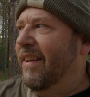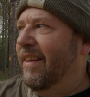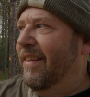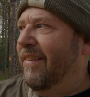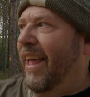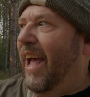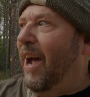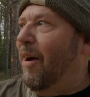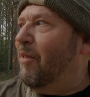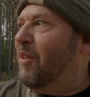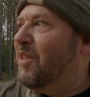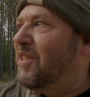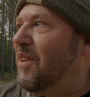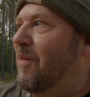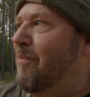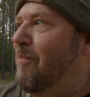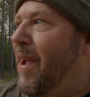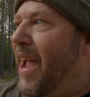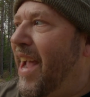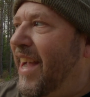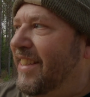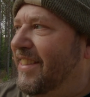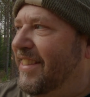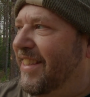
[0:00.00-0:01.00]
That was
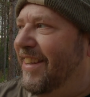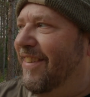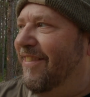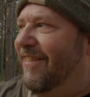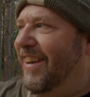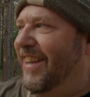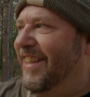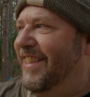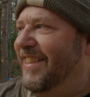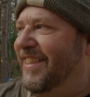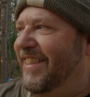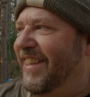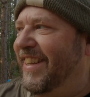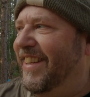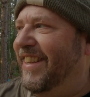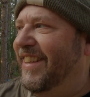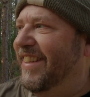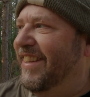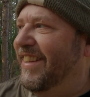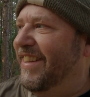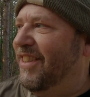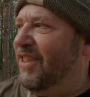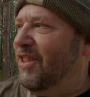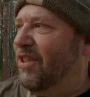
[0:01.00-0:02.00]
amazing, Rusty.
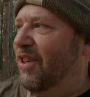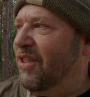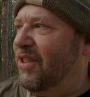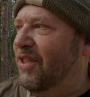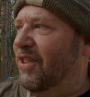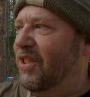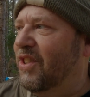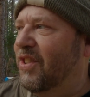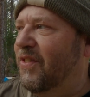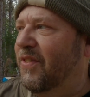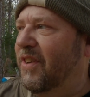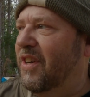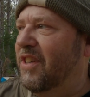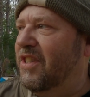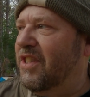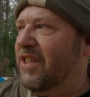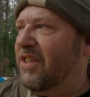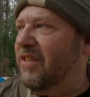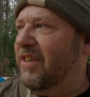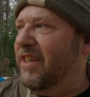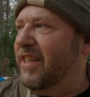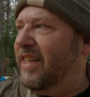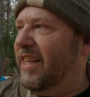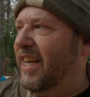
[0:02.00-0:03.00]
You took those first
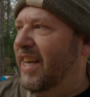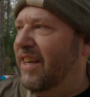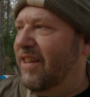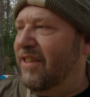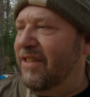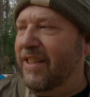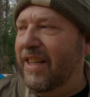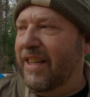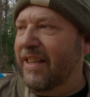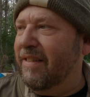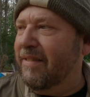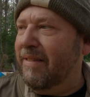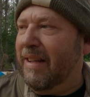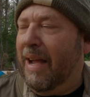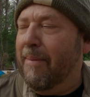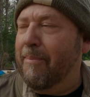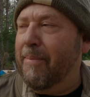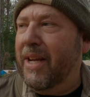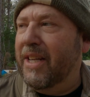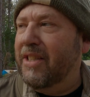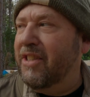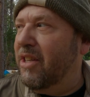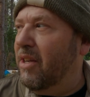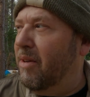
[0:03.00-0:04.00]
three down, and I
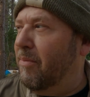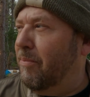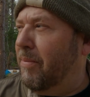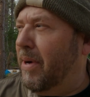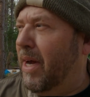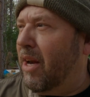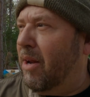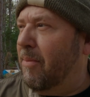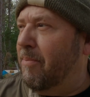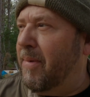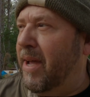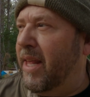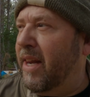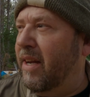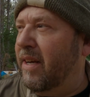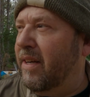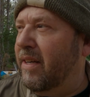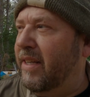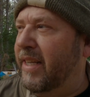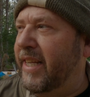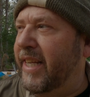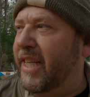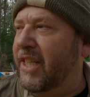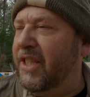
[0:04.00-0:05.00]
bet you about a minute
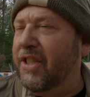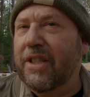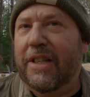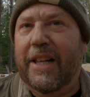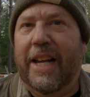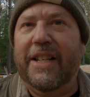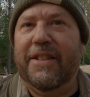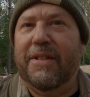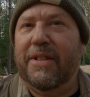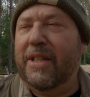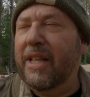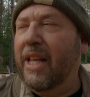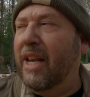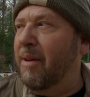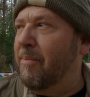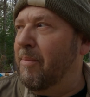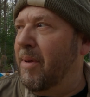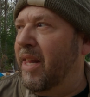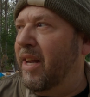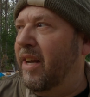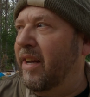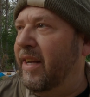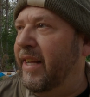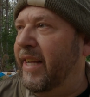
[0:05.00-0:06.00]
each, less than a
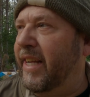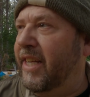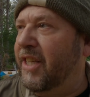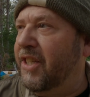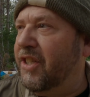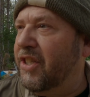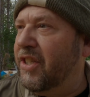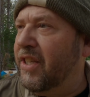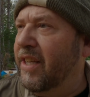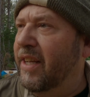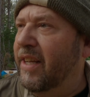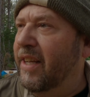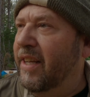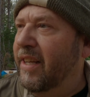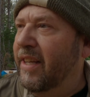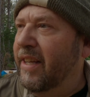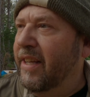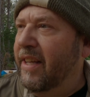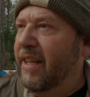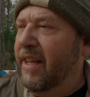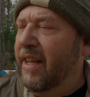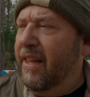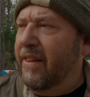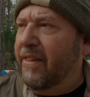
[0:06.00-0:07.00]
minute each.
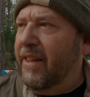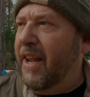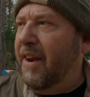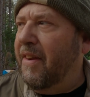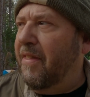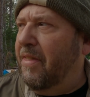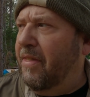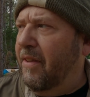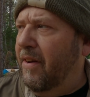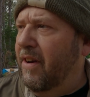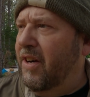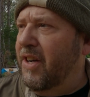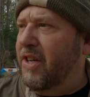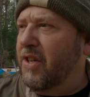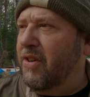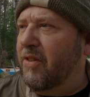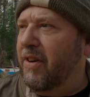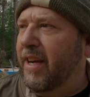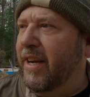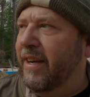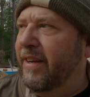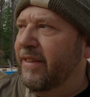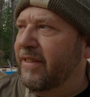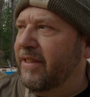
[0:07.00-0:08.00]
That third
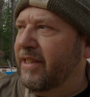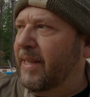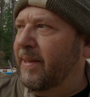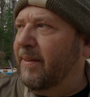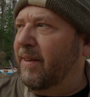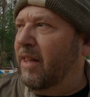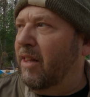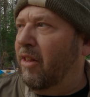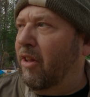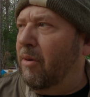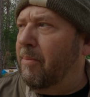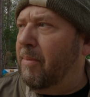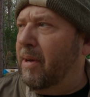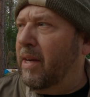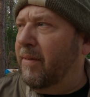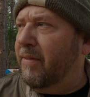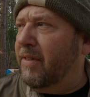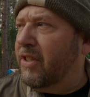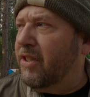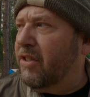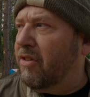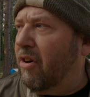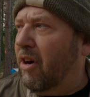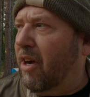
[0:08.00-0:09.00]
tree seemed a little bit of
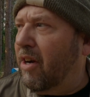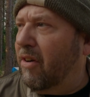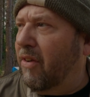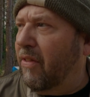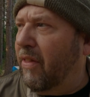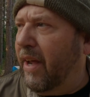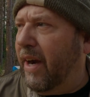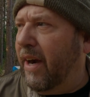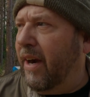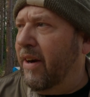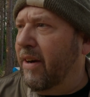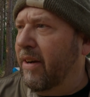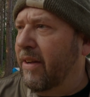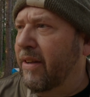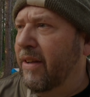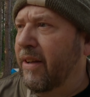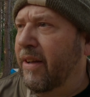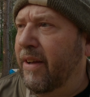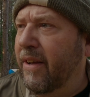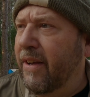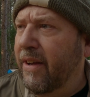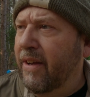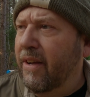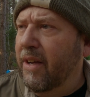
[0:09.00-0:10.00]
a struggle there.
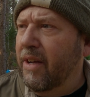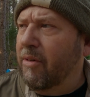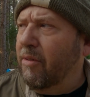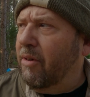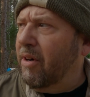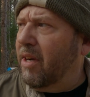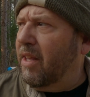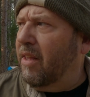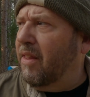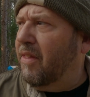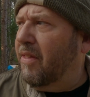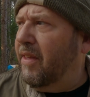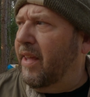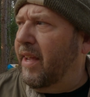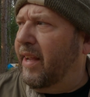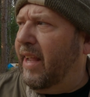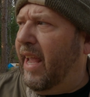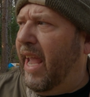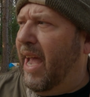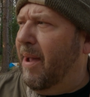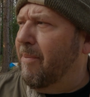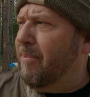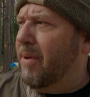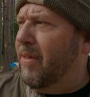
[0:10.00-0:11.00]
What do you think
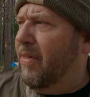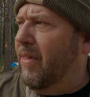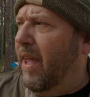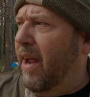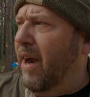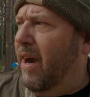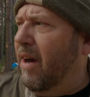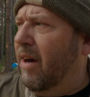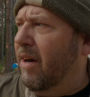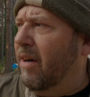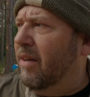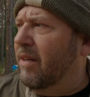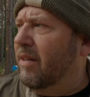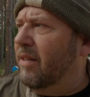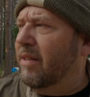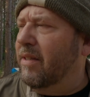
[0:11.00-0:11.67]
happened there?